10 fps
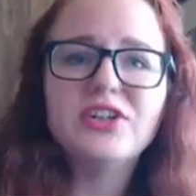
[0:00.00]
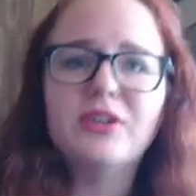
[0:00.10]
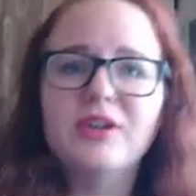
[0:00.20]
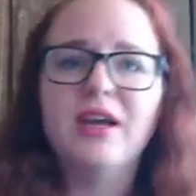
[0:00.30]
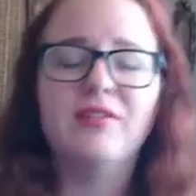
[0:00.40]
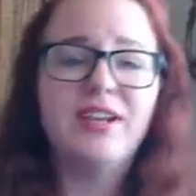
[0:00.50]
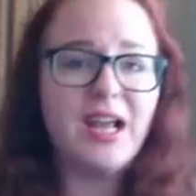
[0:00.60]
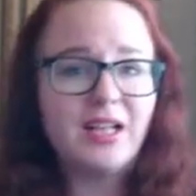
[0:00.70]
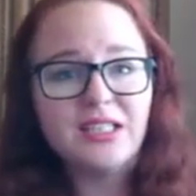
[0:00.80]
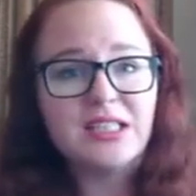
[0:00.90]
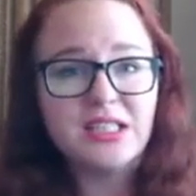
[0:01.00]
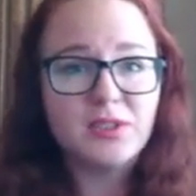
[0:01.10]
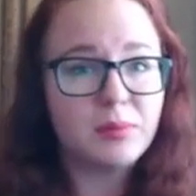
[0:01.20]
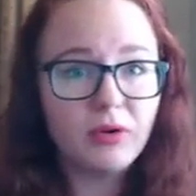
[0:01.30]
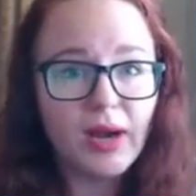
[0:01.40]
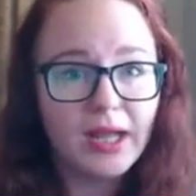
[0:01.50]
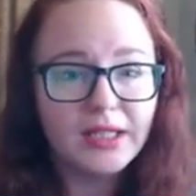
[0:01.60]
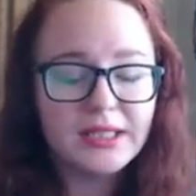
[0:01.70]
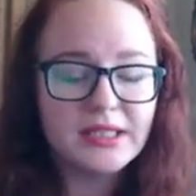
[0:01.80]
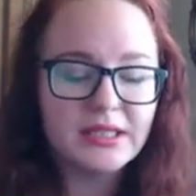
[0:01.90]
you have analysis
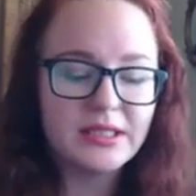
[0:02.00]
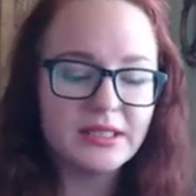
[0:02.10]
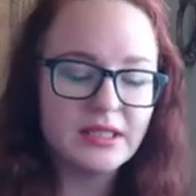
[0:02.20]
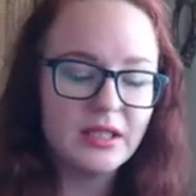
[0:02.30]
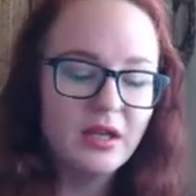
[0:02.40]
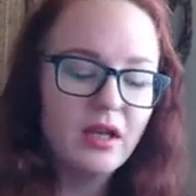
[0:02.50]
paralysis.